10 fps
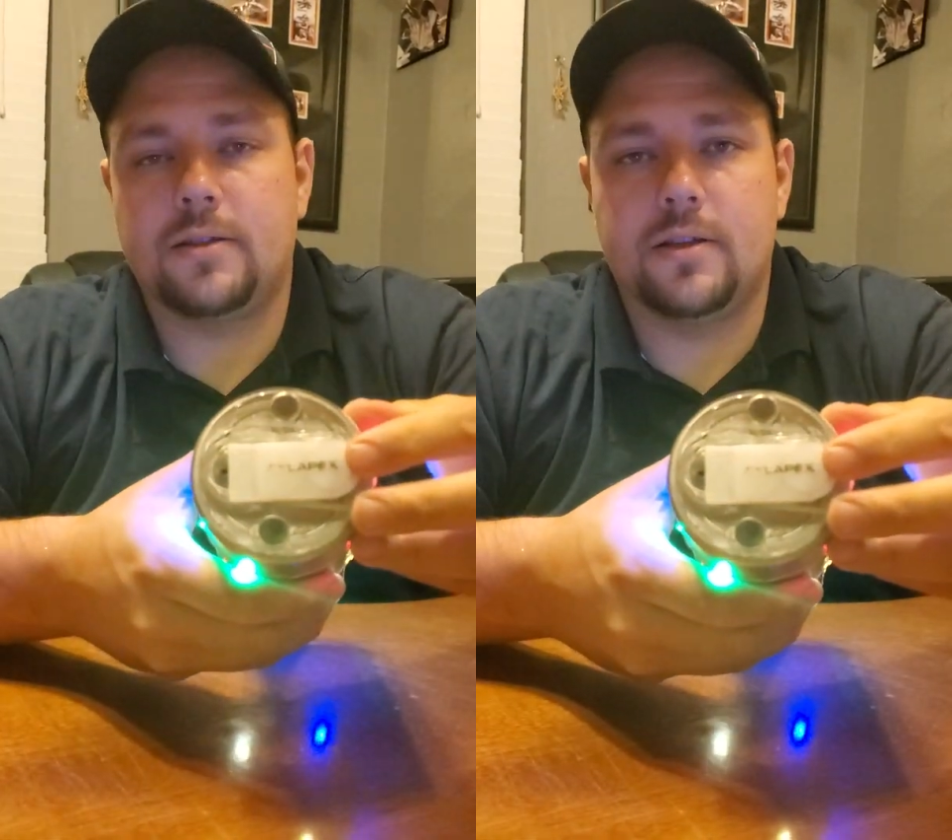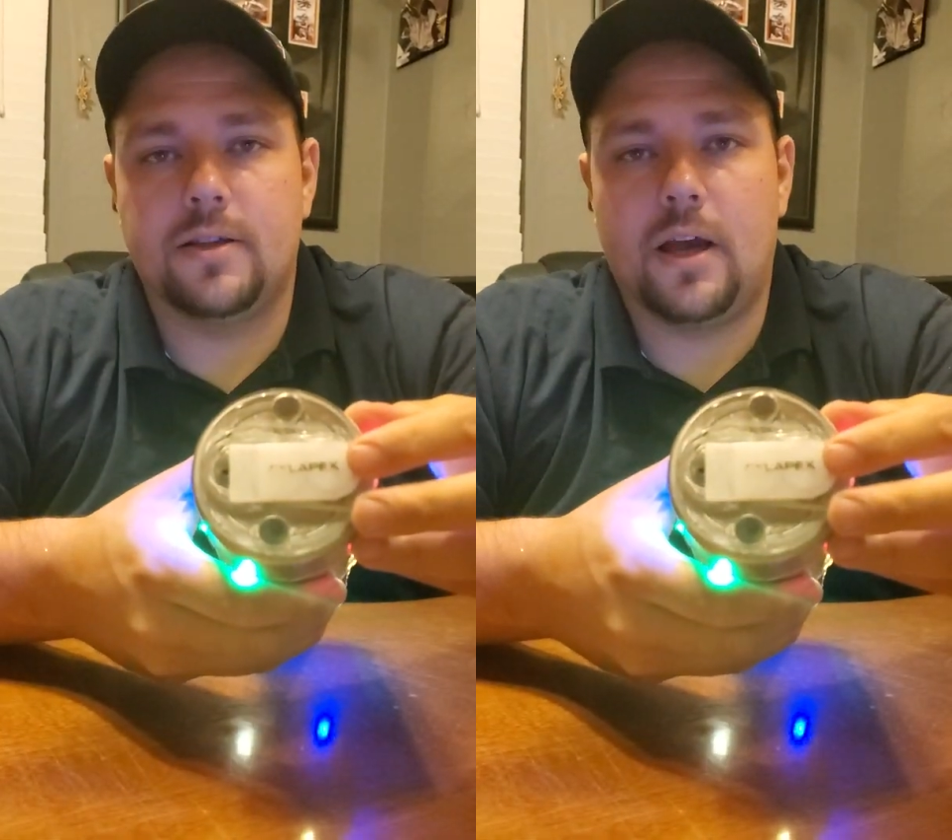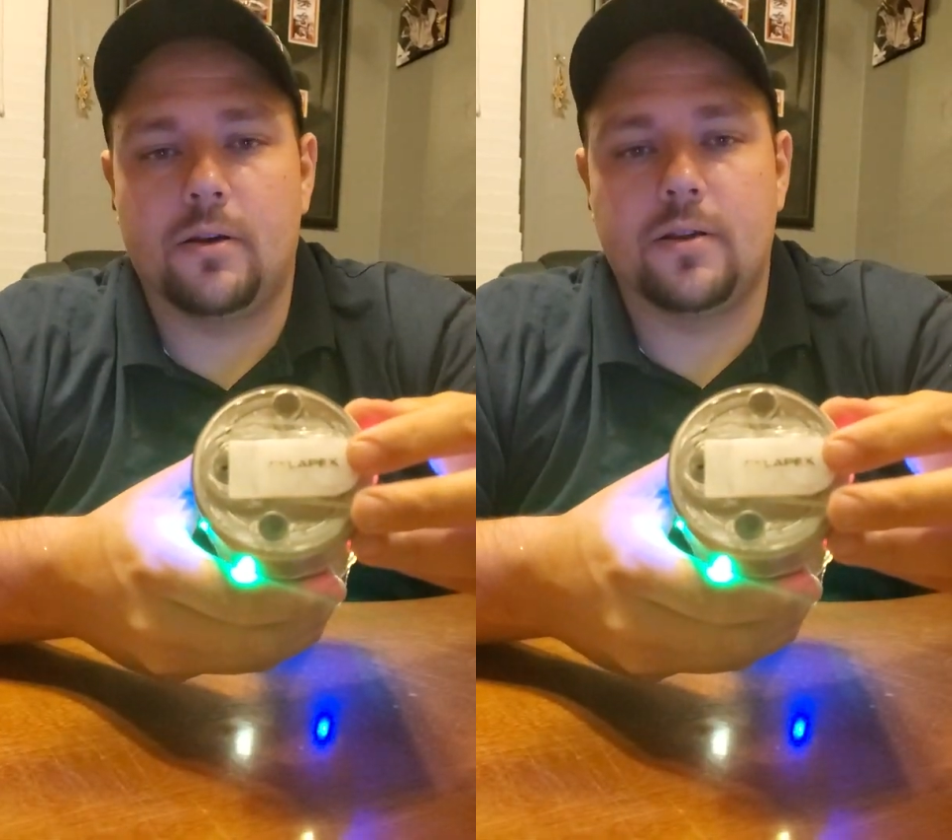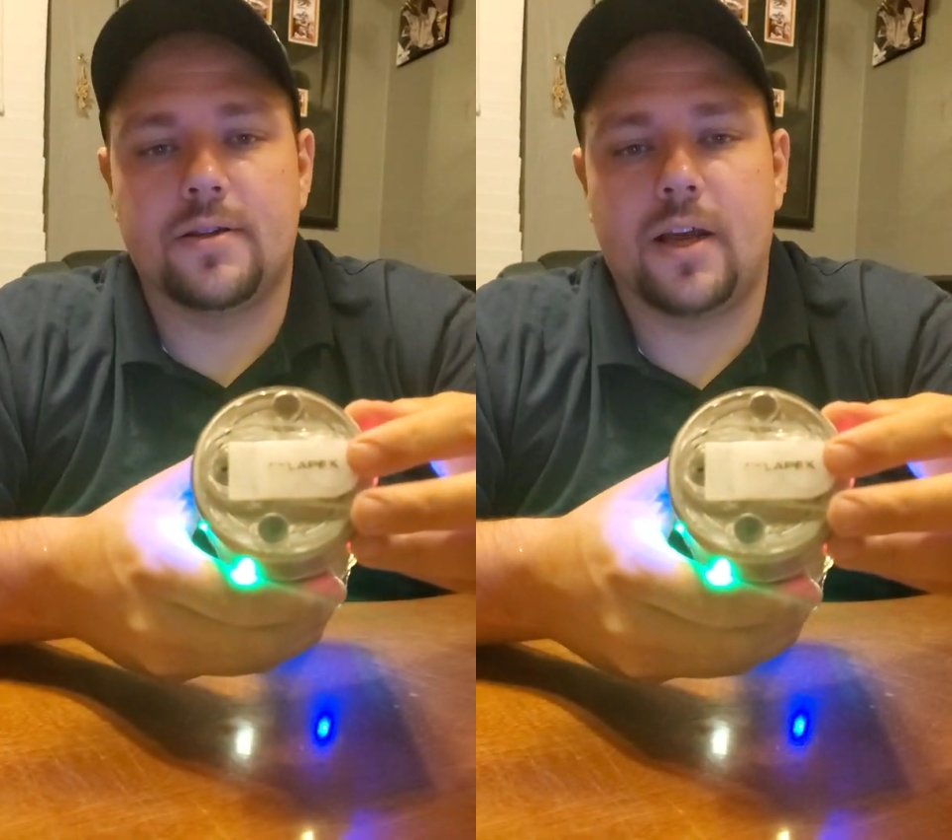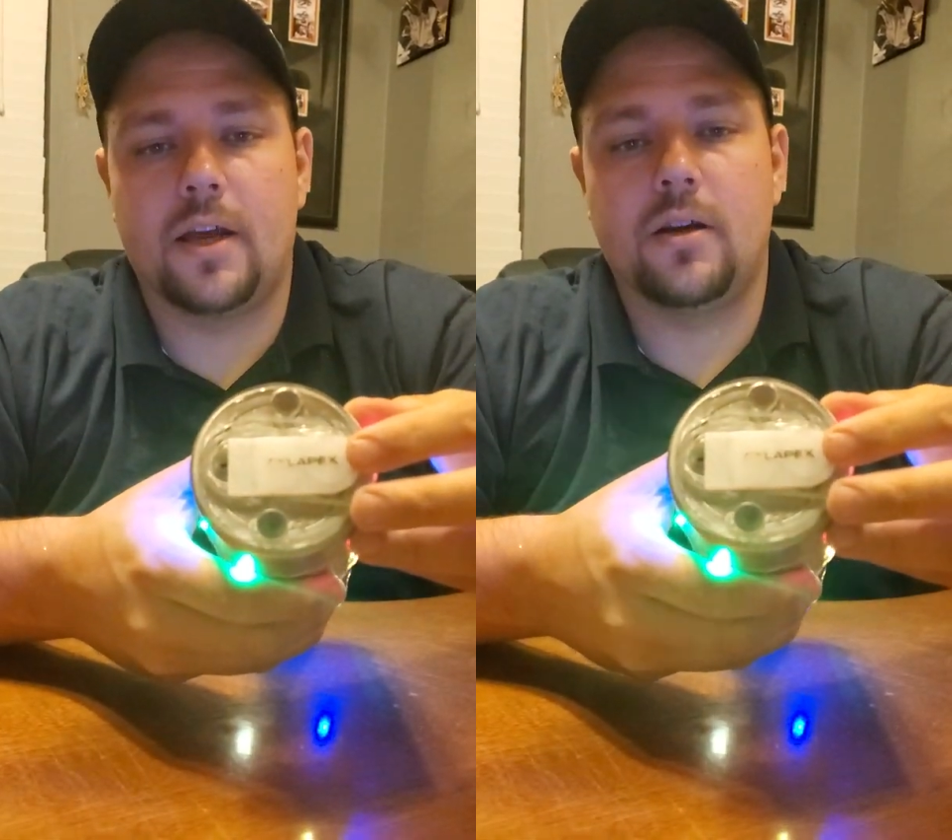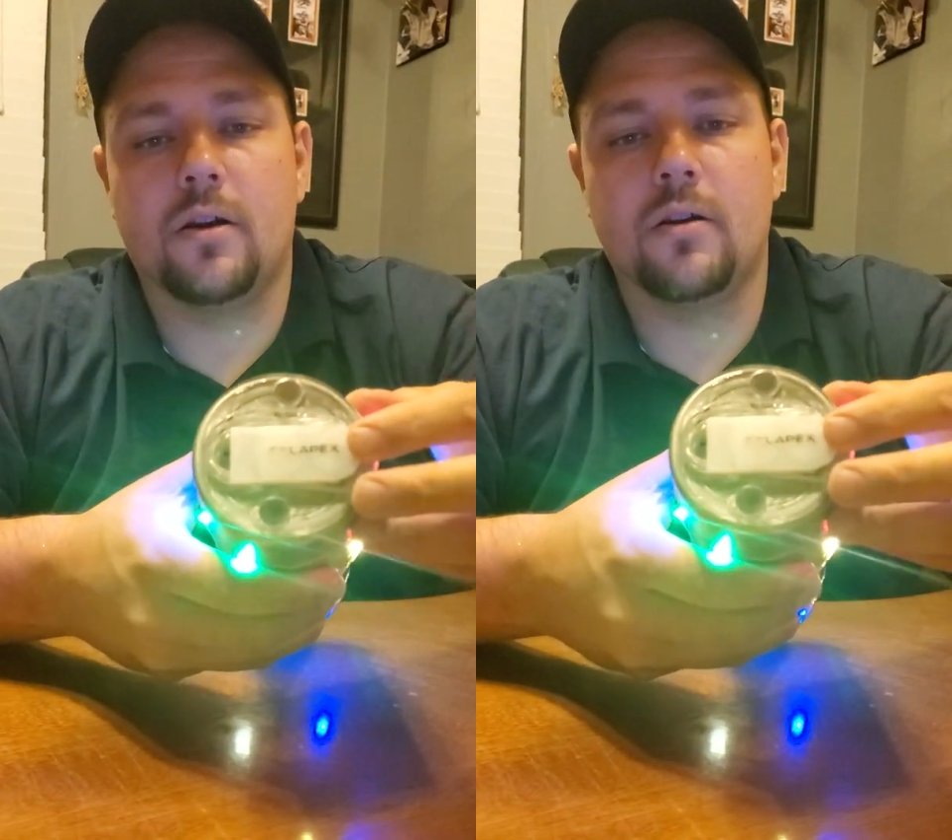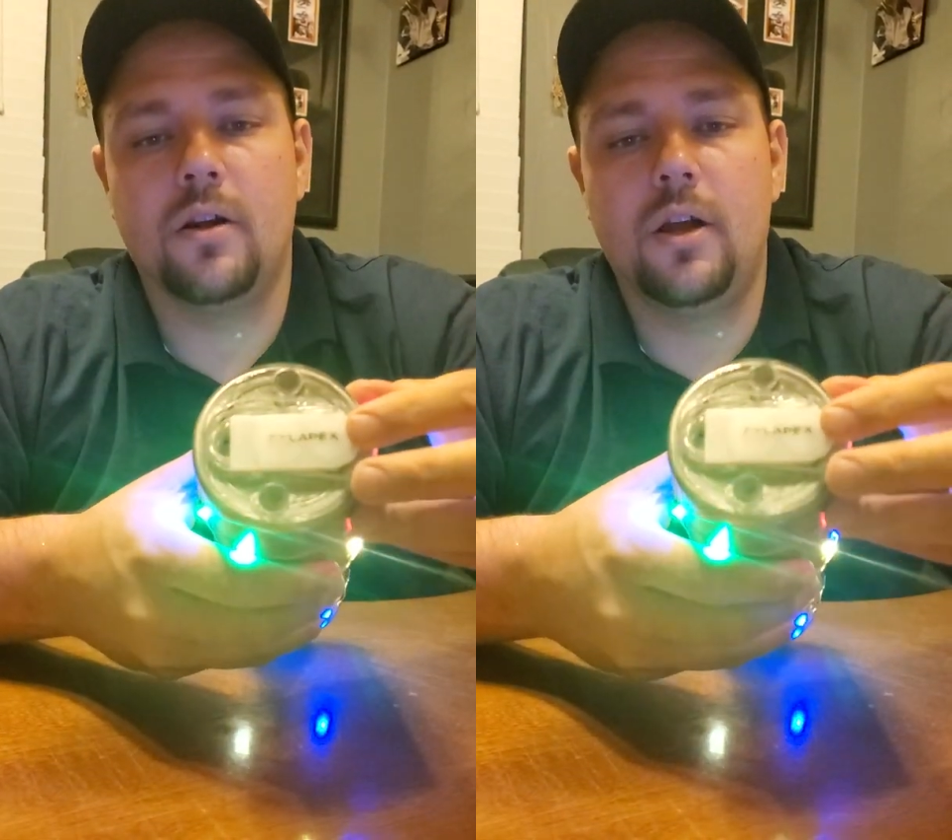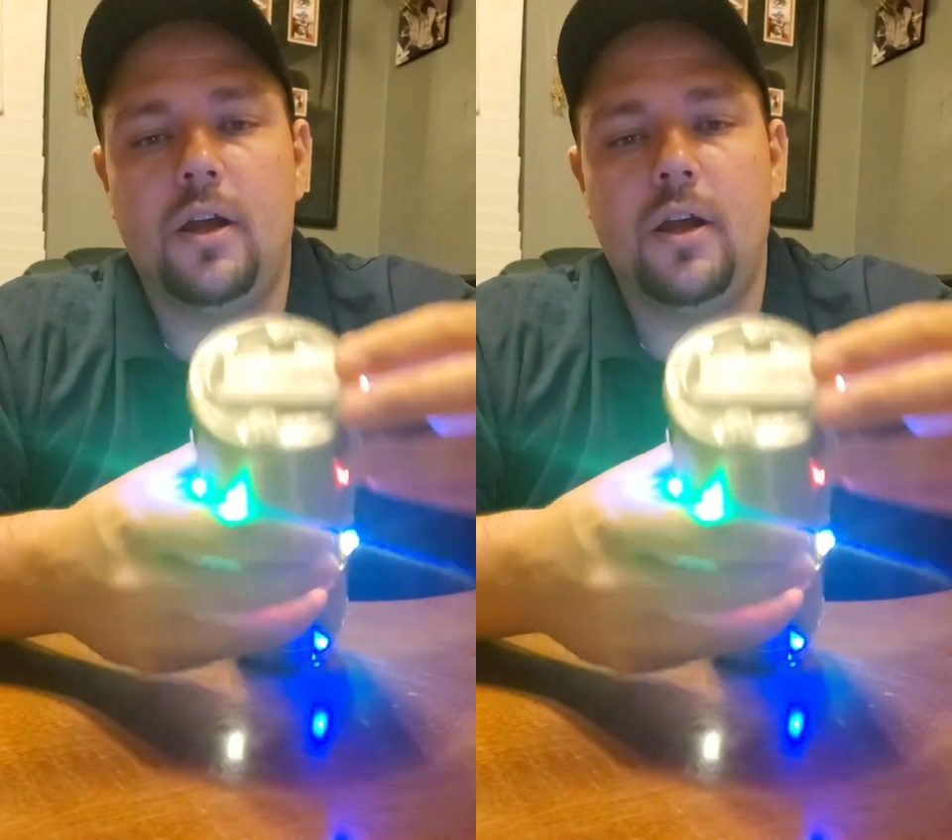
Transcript: sits down inside here.